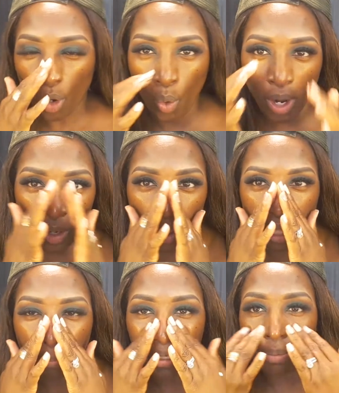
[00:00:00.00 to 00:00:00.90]

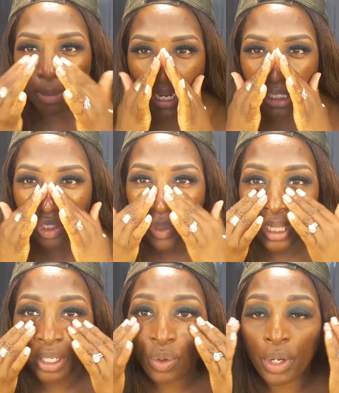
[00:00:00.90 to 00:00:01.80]
oil. I put my
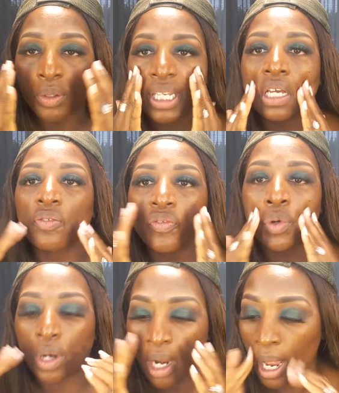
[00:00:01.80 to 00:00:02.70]
squalene oil down
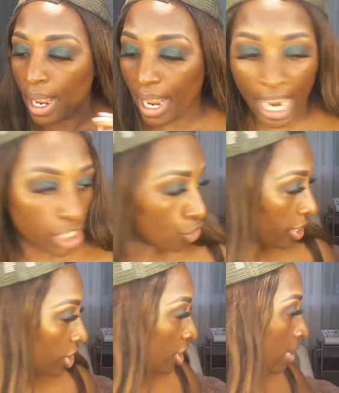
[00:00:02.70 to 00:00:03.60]
for
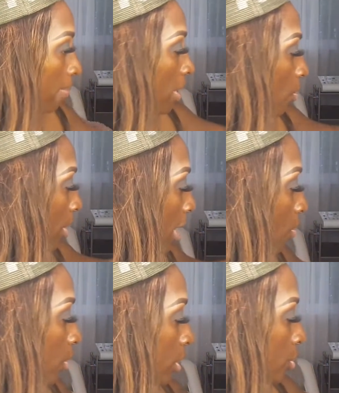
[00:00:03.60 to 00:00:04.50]
hydration, but what I
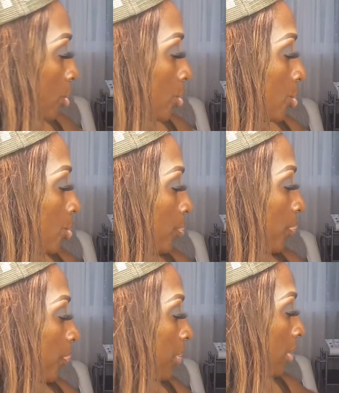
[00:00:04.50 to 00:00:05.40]
will do
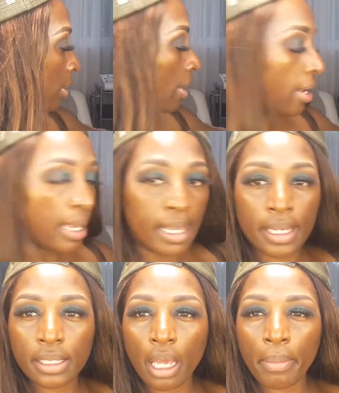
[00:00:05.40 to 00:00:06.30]

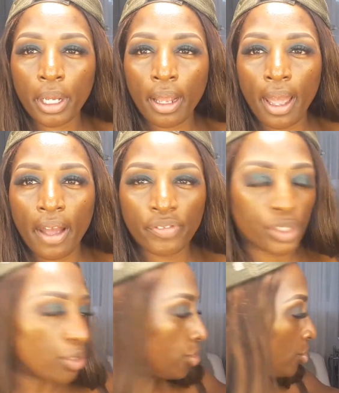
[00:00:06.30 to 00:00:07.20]
is I'm gonna have
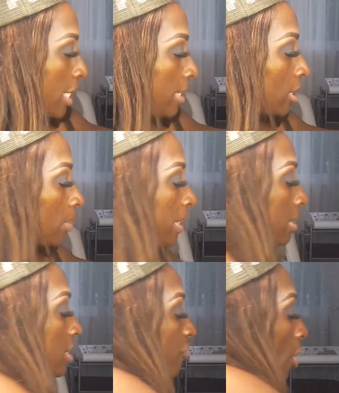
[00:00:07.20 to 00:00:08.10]
to take a little bit of this